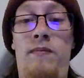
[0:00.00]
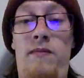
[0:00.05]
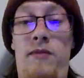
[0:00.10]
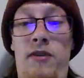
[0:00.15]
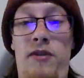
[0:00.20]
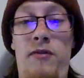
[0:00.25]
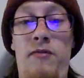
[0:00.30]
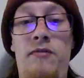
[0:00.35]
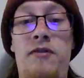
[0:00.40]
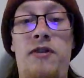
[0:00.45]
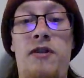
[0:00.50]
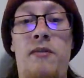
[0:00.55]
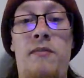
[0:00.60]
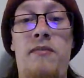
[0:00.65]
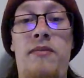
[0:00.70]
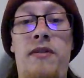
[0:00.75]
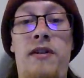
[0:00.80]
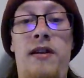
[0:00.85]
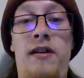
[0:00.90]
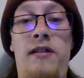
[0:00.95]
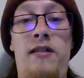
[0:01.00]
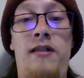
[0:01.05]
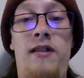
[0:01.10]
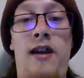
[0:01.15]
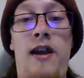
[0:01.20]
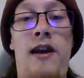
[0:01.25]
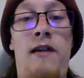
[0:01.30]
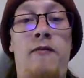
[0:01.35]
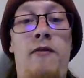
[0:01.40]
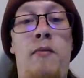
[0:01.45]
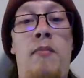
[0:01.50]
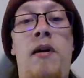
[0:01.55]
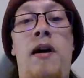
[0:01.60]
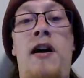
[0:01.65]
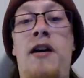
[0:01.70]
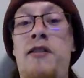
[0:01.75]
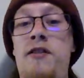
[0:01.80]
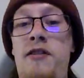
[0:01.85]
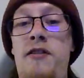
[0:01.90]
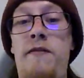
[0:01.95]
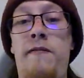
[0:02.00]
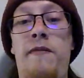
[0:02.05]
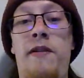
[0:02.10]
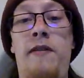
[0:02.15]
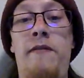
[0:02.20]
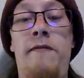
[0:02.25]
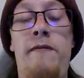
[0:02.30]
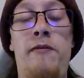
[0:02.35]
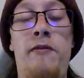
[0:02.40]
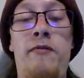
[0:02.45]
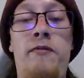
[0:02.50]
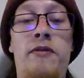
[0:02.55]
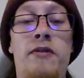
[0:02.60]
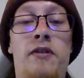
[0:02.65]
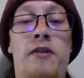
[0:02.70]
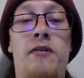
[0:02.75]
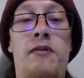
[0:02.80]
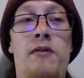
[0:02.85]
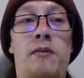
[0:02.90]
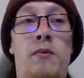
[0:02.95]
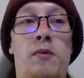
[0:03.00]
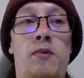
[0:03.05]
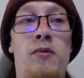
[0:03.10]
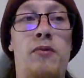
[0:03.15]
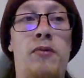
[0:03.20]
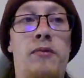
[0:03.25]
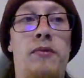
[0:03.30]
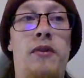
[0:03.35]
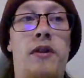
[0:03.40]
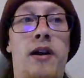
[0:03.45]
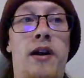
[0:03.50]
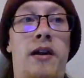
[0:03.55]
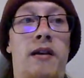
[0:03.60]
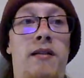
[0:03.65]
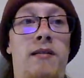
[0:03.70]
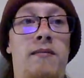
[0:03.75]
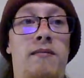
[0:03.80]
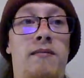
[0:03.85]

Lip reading: do something to have a positive influence on the world. Like,